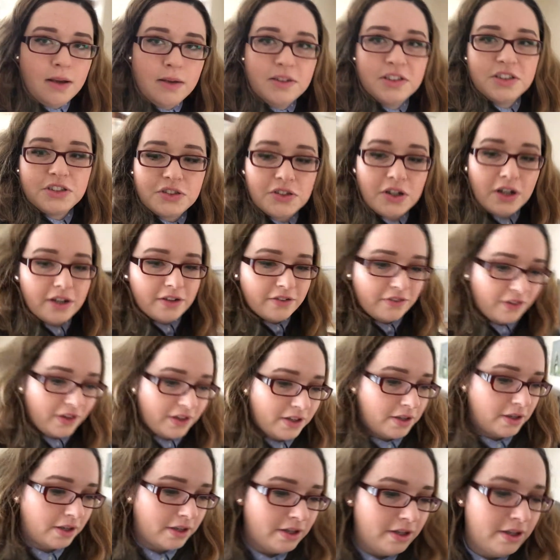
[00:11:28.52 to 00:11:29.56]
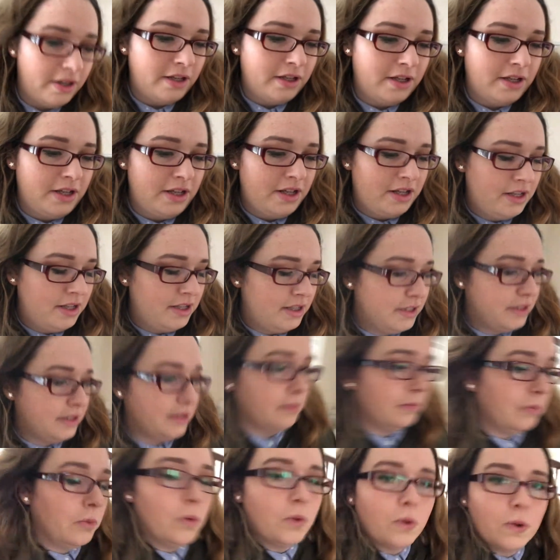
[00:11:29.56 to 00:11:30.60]
Just trying to find
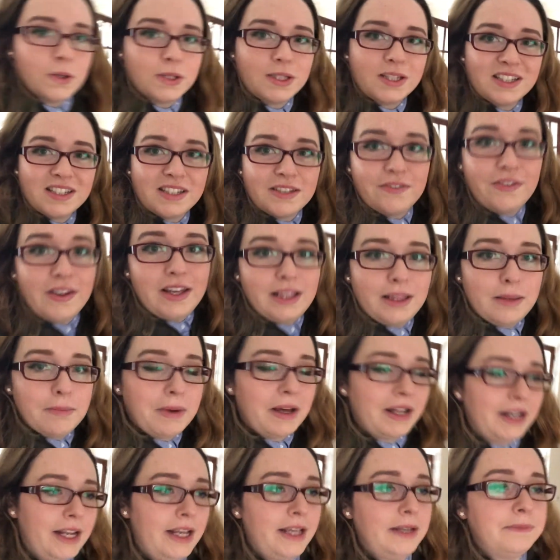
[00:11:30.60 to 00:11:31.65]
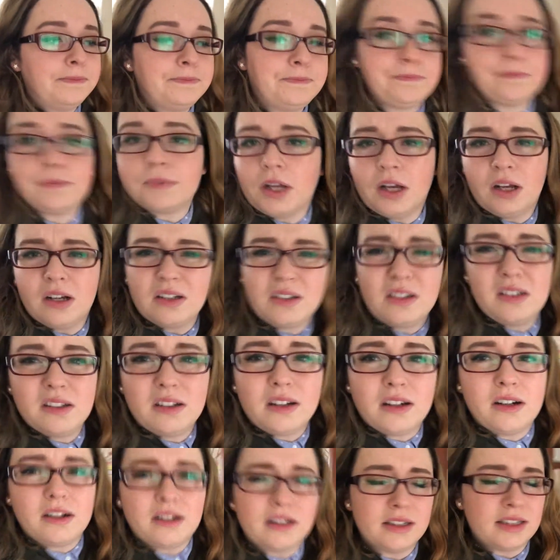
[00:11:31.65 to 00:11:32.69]
some water to feed the bunny. Oh,
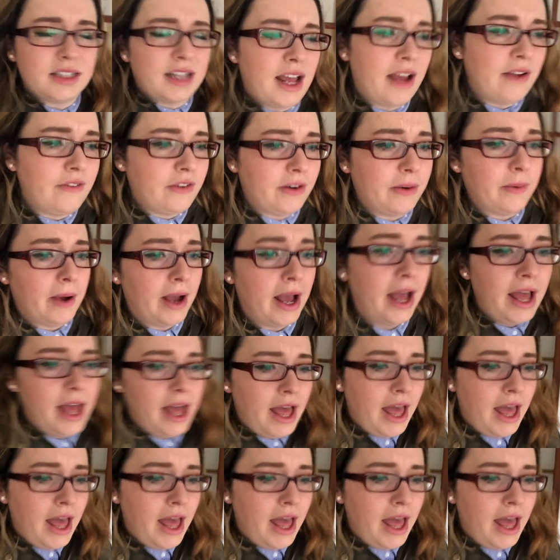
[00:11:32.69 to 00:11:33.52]
God, everywhere.